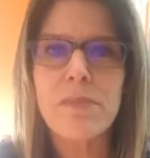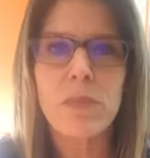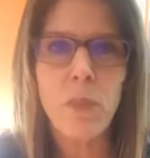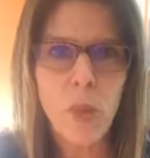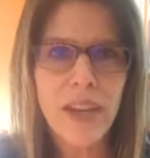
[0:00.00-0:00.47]

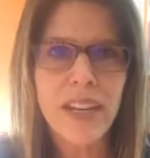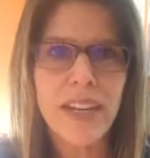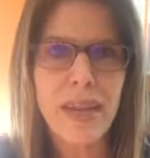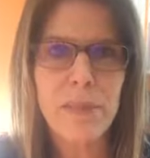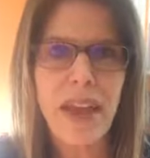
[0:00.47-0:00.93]
wanted to
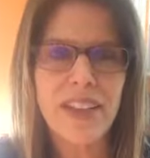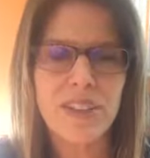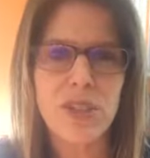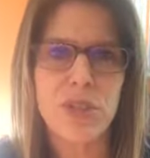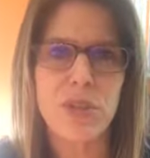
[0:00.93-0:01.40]
get back
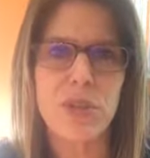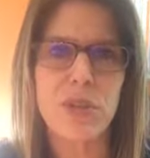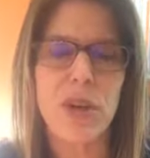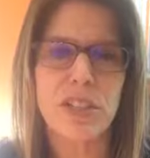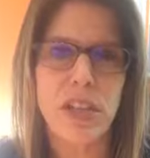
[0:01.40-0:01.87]

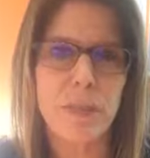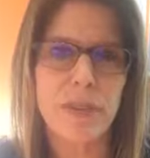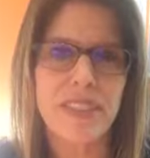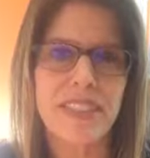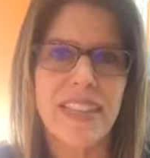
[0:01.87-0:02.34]
to our
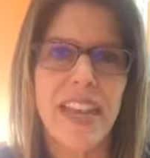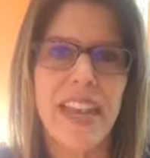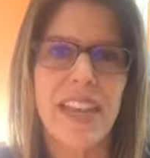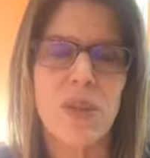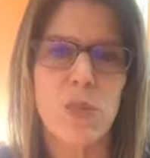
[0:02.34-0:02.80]
topic
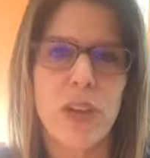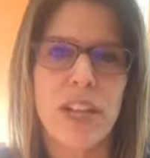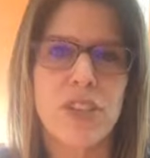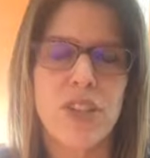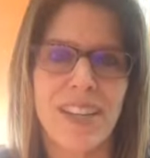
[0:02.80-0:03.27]
today,
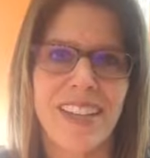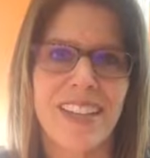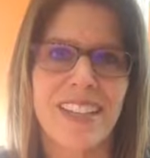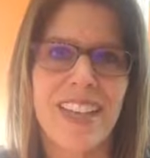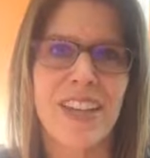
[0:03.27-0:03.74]
which
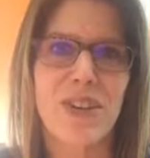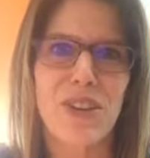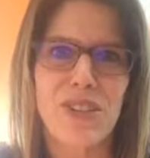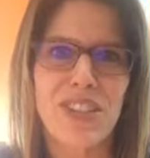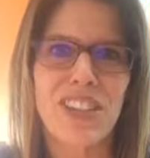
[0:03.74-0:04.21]
is
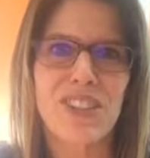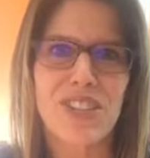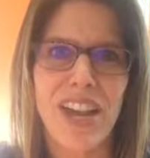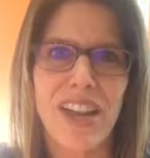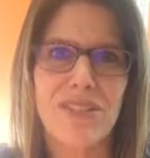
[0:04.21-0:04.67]
encouraging your
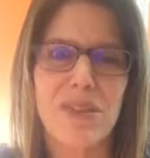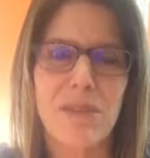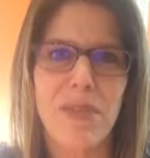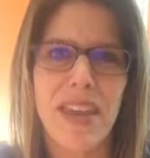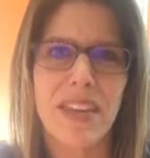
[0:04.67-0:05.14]
child to
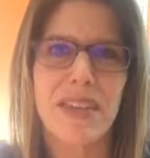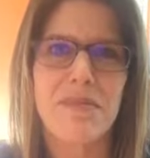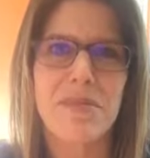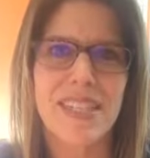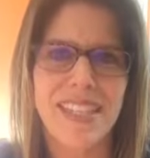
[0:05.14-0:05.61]
make
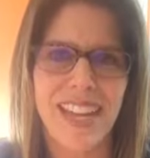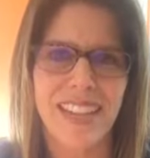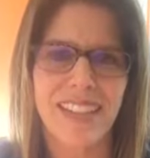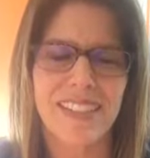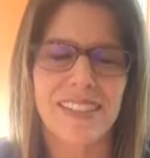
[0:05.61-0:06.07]

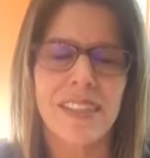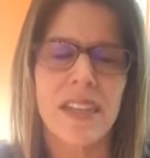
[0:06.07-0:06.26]
mistakes.